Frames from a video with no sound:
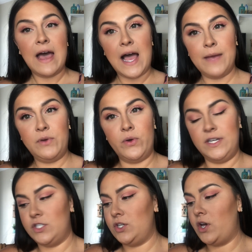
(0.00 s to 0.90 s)
I'm
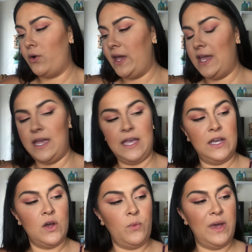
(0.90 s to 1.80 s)
going to go
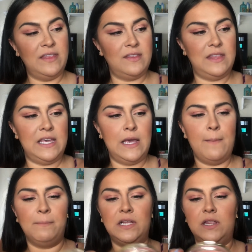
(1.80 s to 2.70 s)
in with the
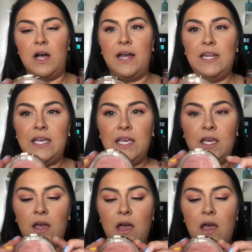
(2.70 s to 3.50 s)
Milani